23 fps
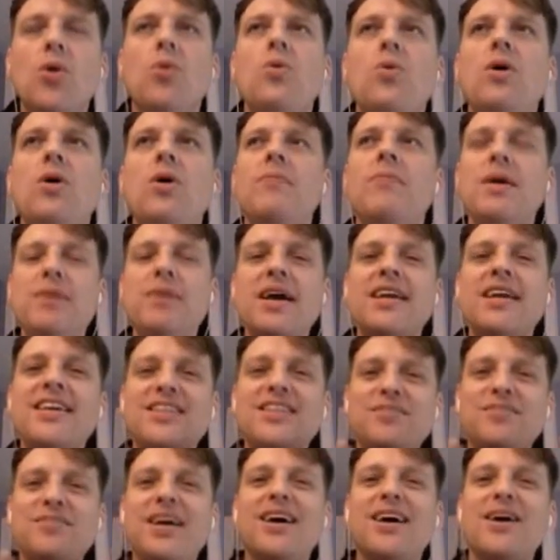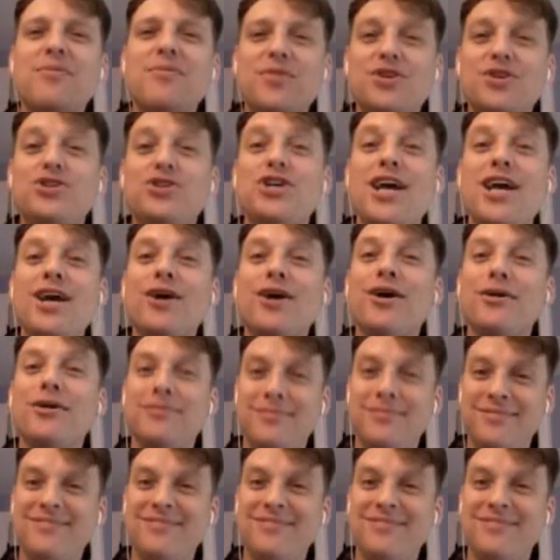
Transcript: well maybe i need to become the shaker